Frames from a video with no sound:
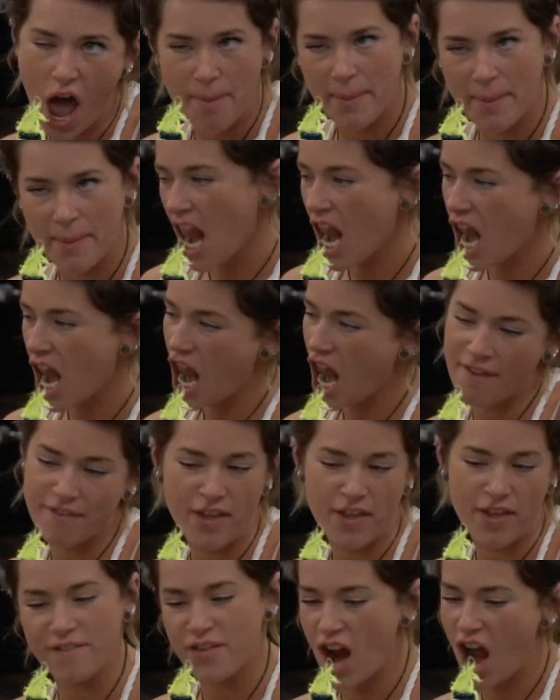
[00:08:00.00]
going to love
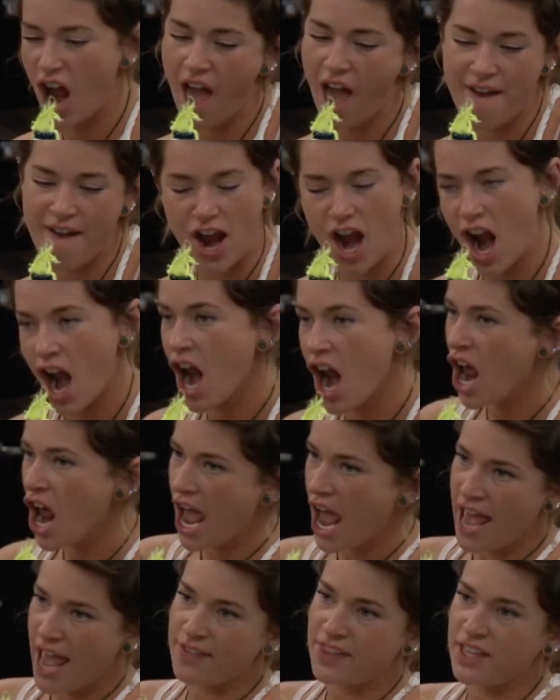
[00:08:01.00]
you forever.
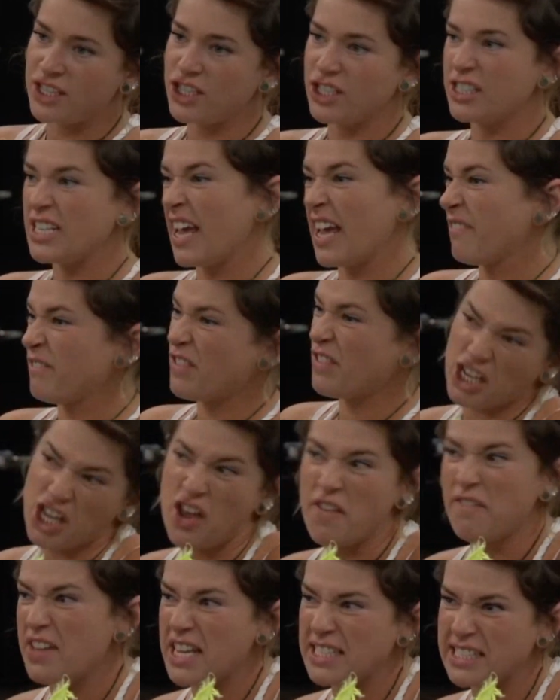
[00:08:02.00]
And then she's like, fuck you,
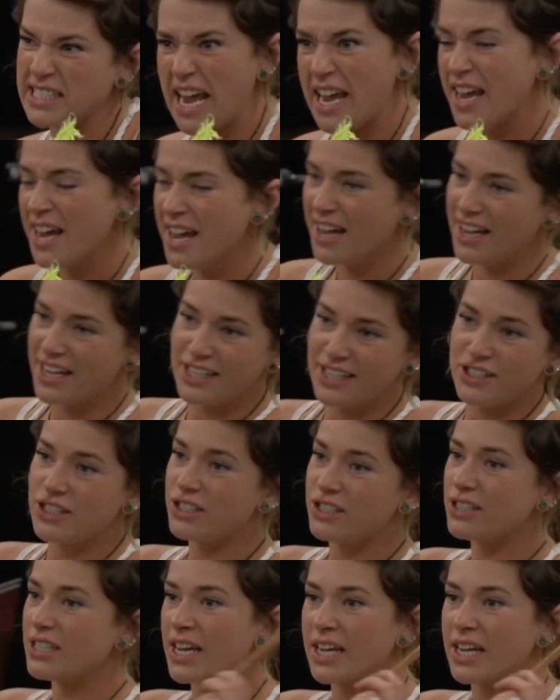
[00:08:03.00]
Bessie. It's just